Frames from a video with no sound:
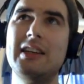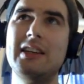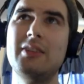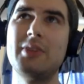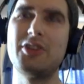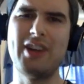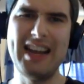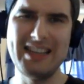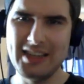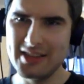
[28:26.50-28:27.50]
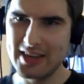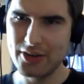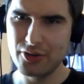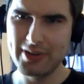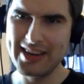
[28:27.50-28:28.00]
I'm not sure, 18th
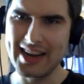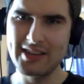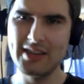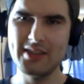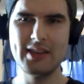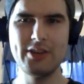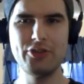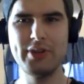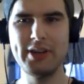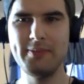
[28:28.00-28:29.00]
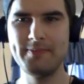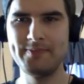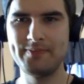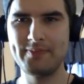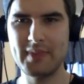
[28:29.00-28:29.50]
century, 19th century.
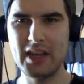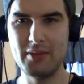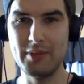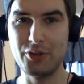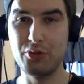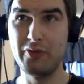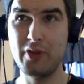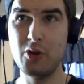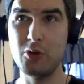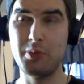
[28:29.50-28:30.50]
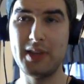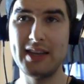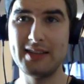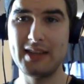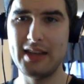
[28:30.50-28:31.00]
But Truffaut
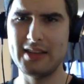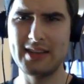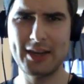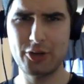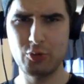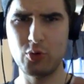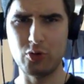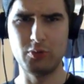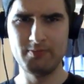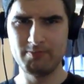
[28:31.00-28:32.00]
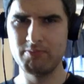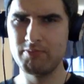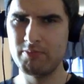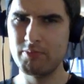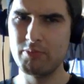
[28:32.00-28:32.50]
plays this actual
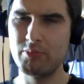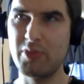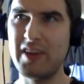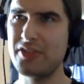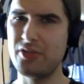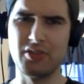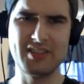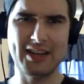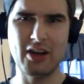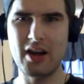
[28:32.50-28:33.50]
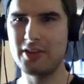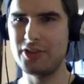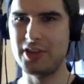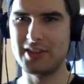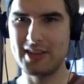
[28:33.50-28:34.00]
professor,
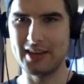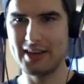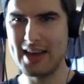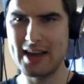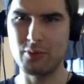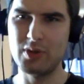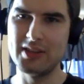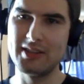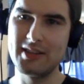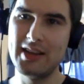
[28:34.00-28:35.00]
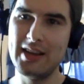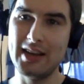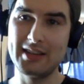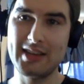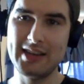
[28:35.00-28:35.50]
psychologist that, was
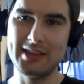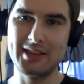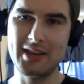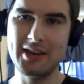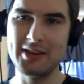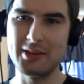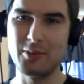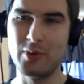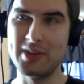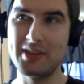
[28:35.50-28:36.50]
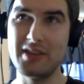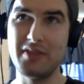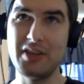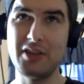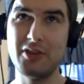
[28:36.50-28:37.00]
assigned to study this boy and see if
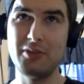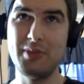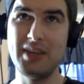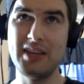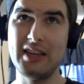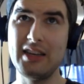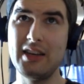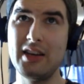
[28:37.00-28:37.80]
he could be